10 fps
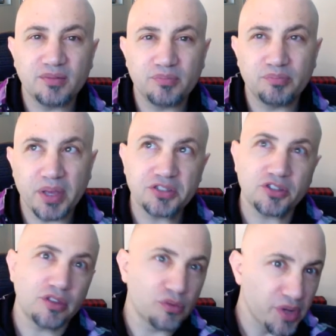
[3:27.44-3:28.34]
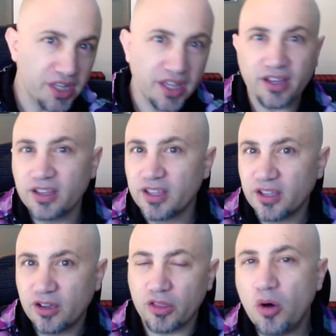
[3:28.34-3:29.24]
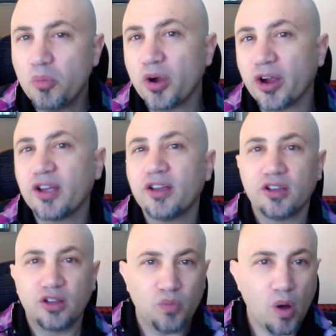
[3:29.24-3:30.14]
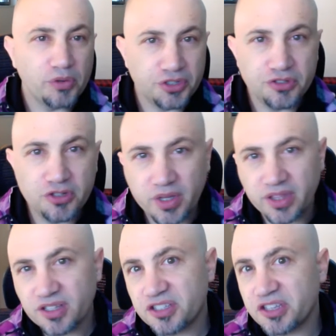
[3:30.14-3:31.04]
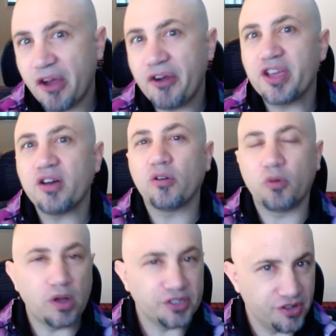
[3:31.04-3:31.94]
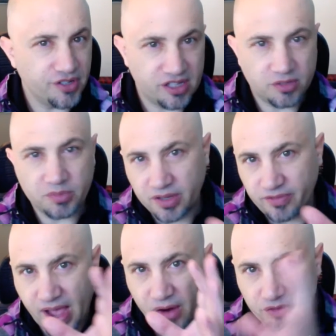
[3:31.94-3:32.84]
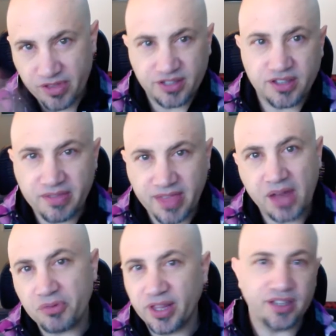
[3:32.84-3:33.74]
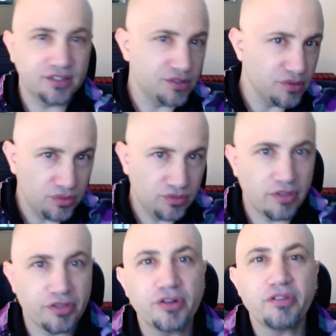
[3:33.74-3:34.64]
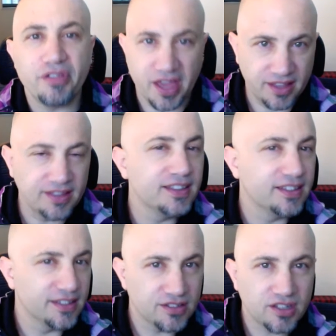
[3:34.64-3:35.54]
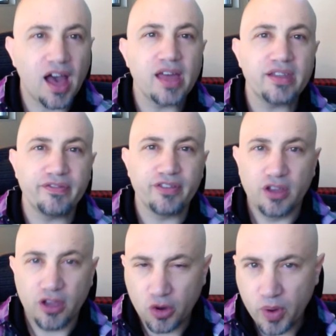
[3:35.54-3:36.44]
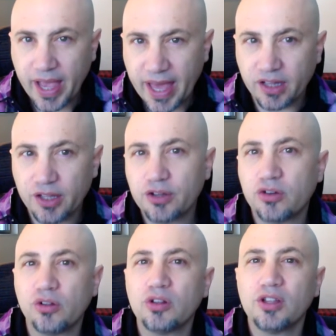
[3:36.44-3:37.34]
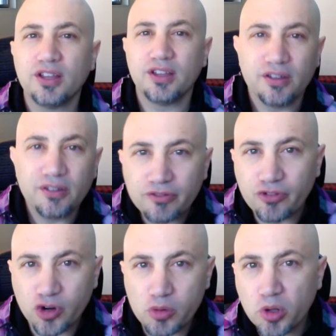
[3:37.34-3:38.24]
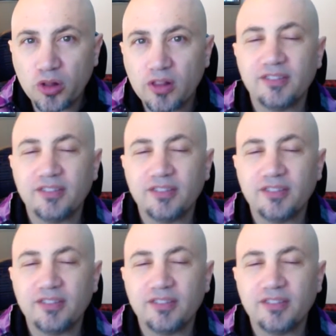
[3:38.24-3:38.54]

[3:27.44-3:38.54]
based on the reading or the homework. What would you do in this scenario, or what's your assessment of how this and that relate to the third thing? It's kind of quick analytical, verbal,